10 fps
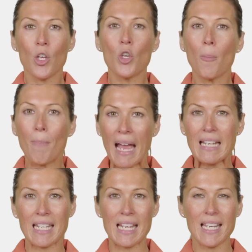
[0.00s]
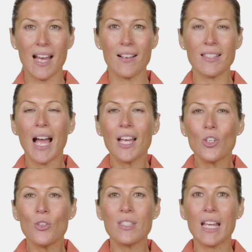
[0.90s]
Your bank details are
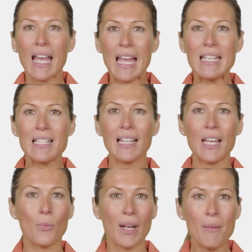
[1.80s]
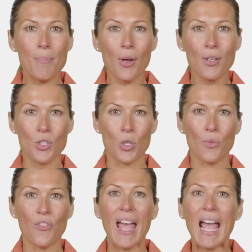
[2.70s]
used to easily reimburse you
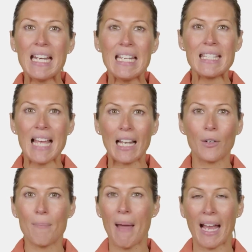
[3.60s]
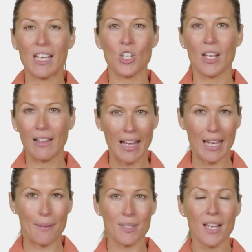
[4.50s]
for any salary packaging
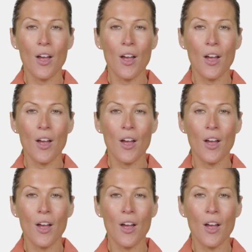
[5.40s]
claims